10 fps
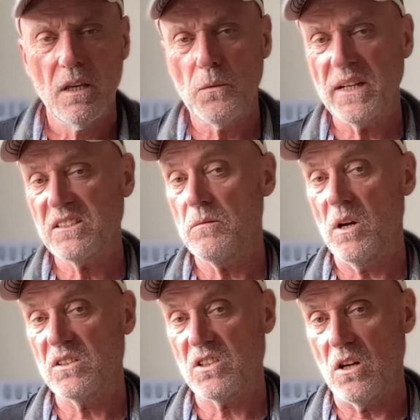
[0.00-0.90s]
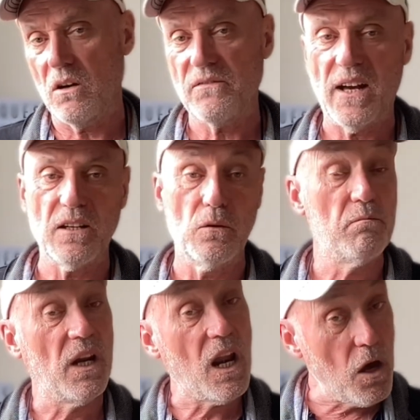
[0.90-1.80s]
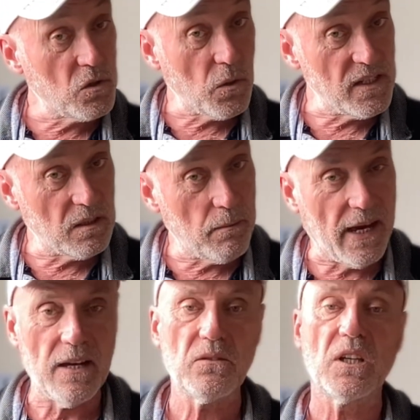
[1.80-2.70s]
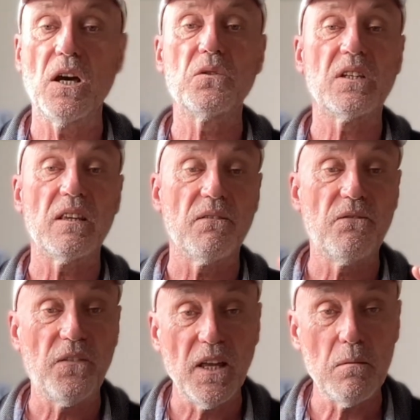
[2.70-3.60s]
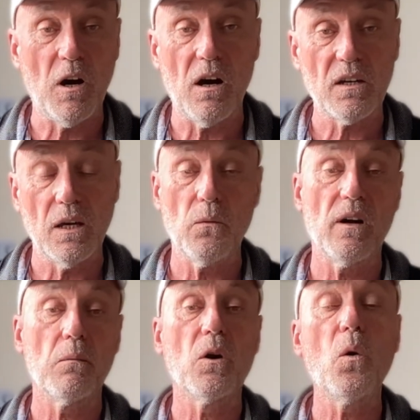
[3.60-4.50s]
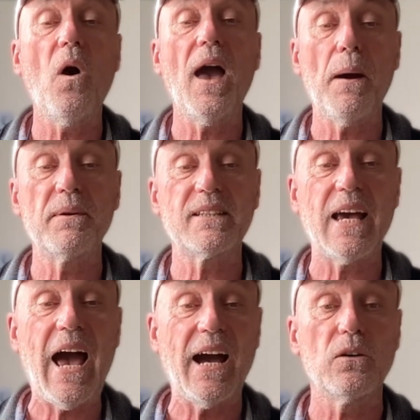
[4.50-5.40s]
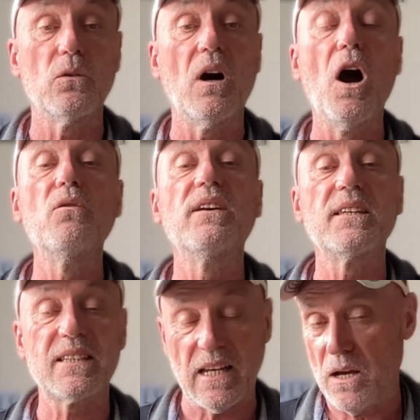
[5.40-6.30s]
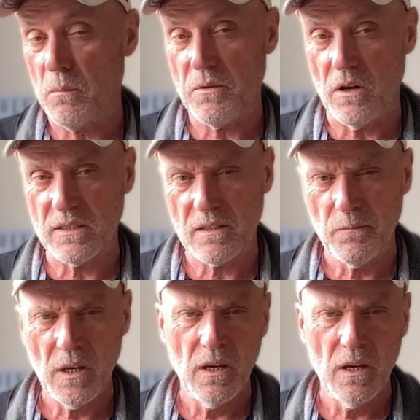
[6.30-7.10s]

The rest of my stock, valued below £20, goes to the flea market, where I'm quite happy to haggle over the sale price,